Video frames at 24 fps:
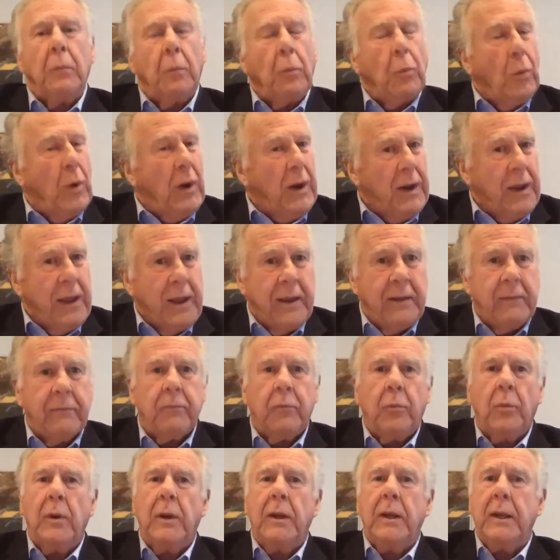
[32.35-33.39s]
One half.
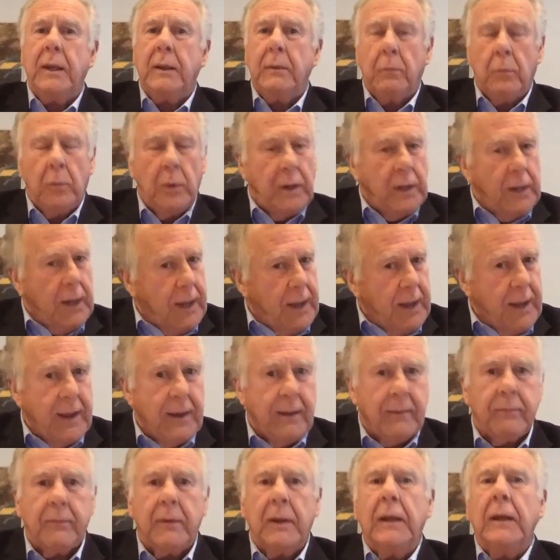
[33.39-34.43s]

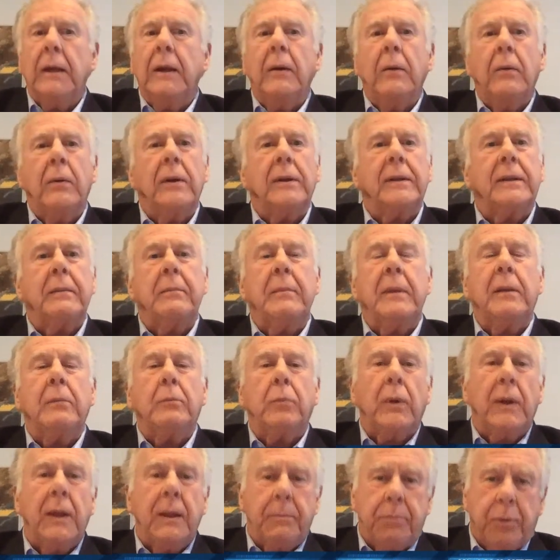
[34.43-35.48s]
We're at the
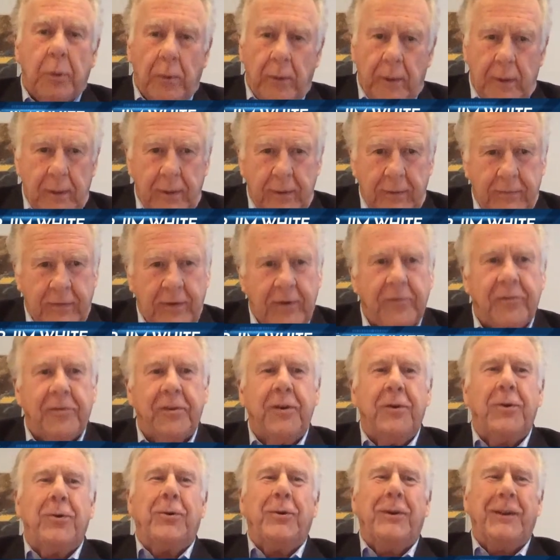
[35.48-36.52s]
midway point of our
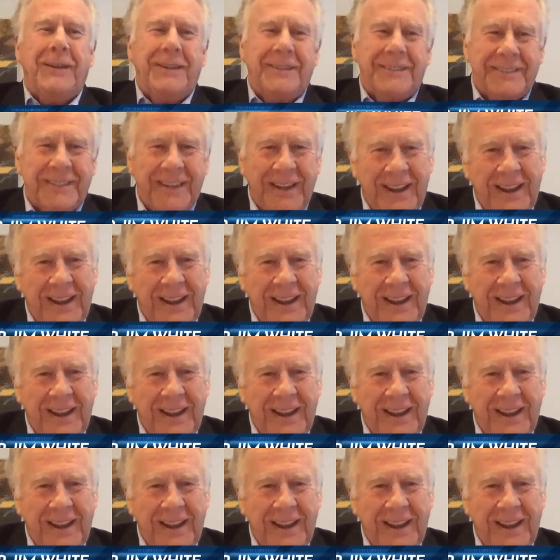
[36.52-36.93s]
series.